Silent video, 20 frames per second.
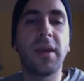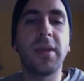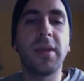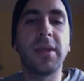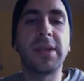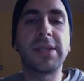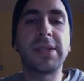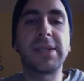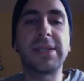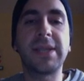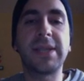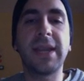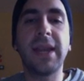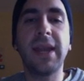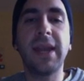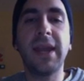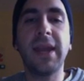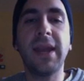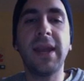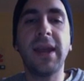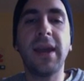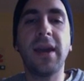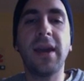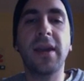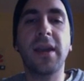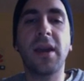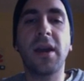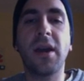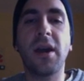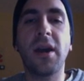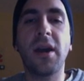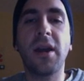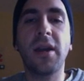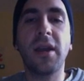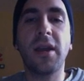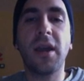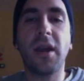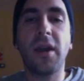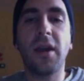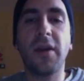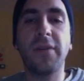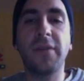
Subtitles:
The synagogue of